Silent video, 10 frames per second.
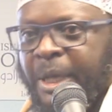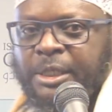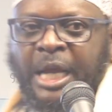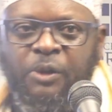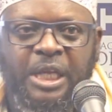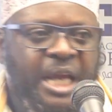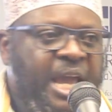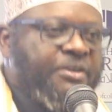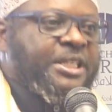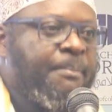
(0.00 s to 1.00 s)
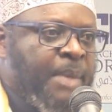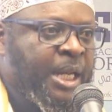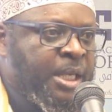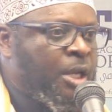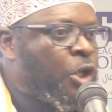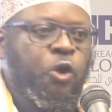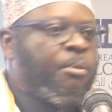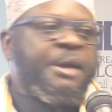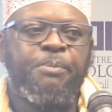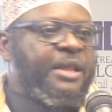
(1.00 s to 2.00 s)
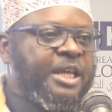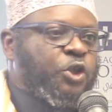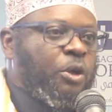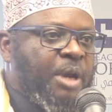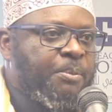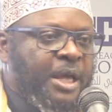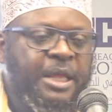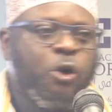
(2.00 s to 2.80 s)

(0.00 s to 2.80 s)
but now that I have some money, so my brother is not my brother.